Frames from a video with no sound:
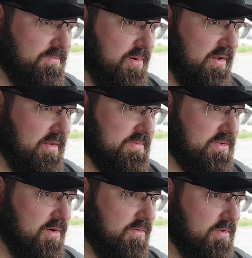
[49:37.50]
putting them
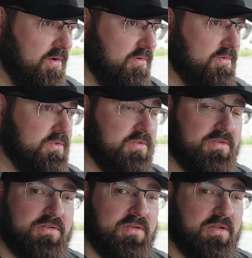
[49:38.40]
so close
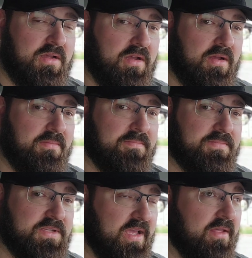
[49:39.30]

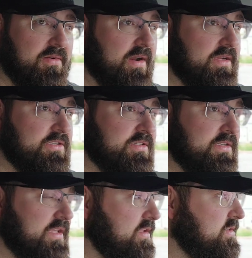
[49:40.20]
um, together, I guess you
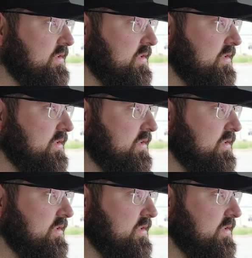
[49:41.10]
could say that the,